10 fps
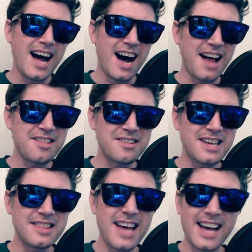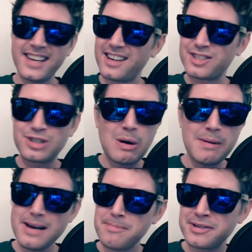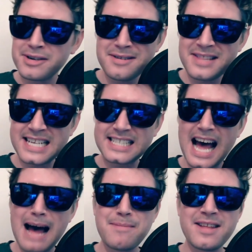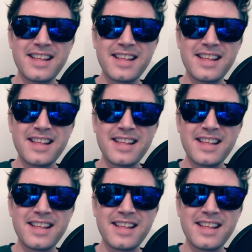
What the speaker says: Other than that, yeah, so many absurd things happen.